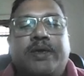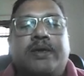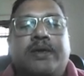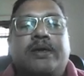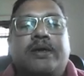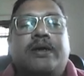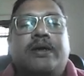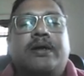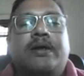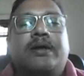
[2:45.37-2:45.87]

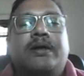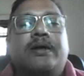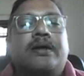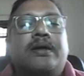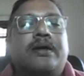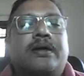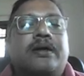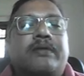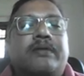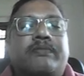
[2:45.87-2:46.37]

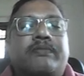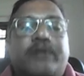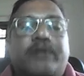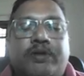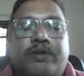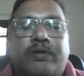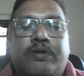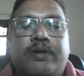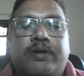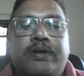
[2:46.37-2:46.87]

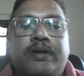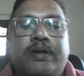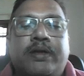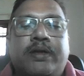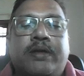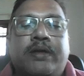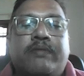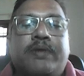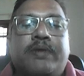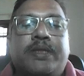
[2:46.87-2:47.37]
photon.
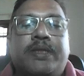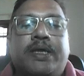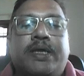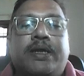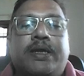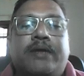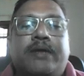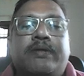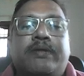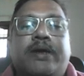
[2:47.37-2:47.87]
When
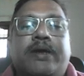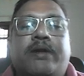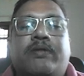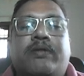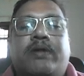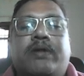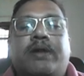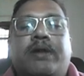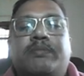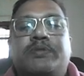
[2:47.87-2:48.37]
the
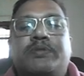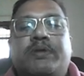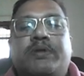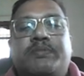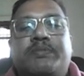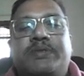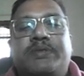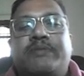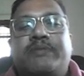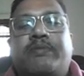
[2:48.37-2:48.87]
electron
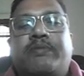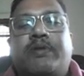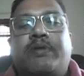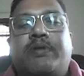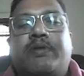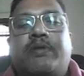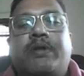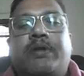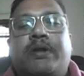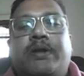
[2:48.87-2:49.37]
absorbs the
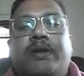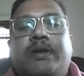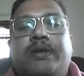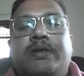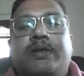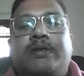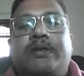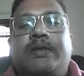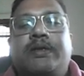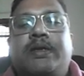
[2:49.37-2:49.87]
photon,
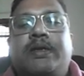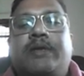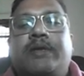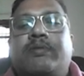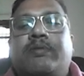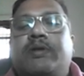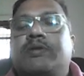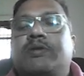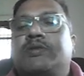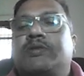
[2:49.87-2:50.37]
it
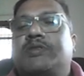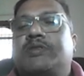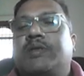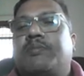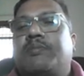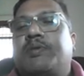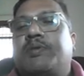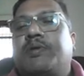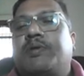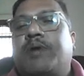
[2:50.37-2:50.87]
will
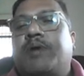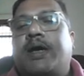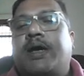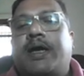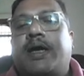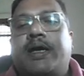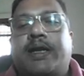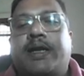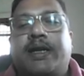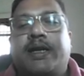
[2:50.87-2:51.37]
jump to a
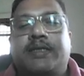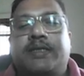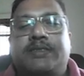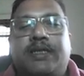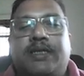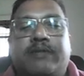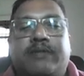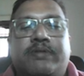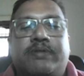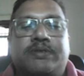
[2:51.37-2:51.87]
higher energy
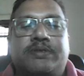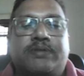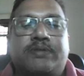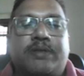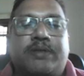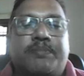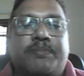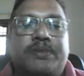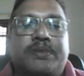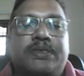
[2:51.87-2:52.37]
level. So
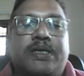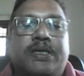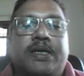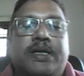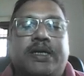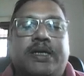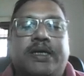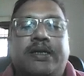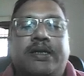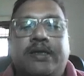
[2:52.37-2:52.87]
represented
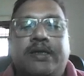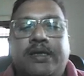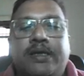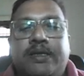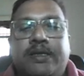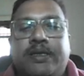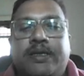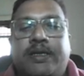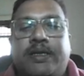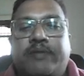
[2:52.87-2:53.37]
here
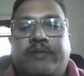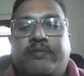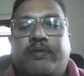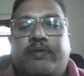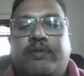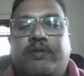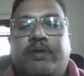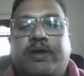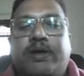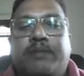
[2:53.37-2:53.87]
that a
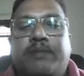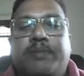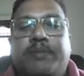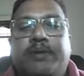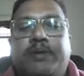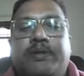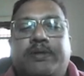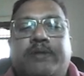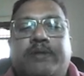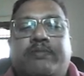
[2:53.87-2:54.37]

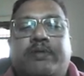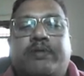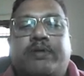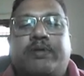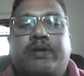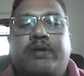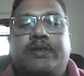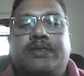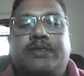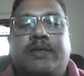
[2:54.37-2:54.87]

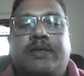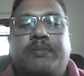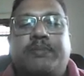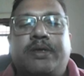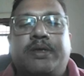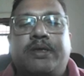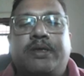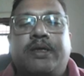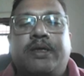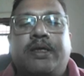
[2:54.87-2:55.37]
photon is
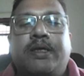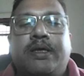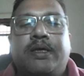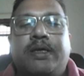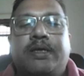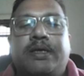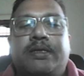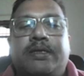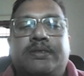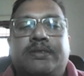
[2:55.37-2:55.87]
coming,
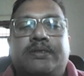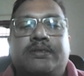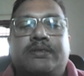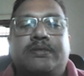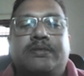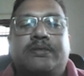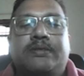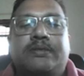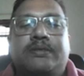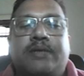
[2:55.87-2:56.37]
it
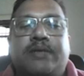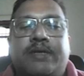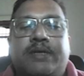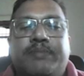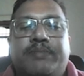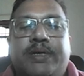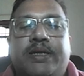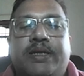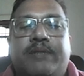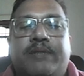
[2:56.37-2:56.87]
is
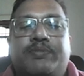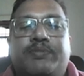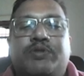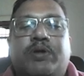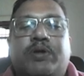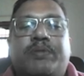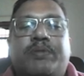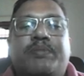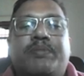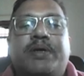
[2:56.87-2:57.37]
being
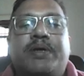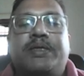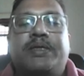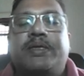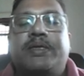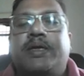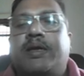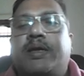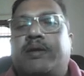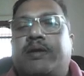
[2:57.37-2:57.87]
absorbed by
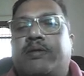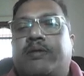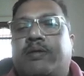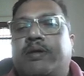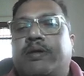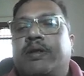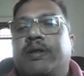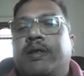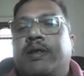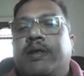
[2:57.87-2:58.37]
the
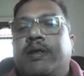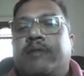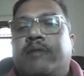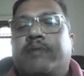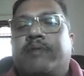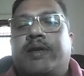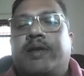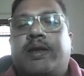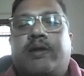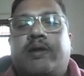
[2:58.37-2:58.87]
electron.
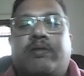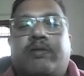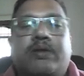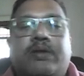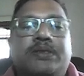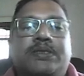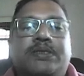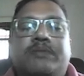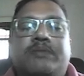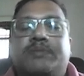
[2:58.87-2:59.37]
When
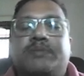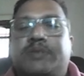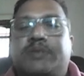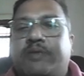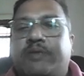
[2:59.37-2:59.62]
electron jumps a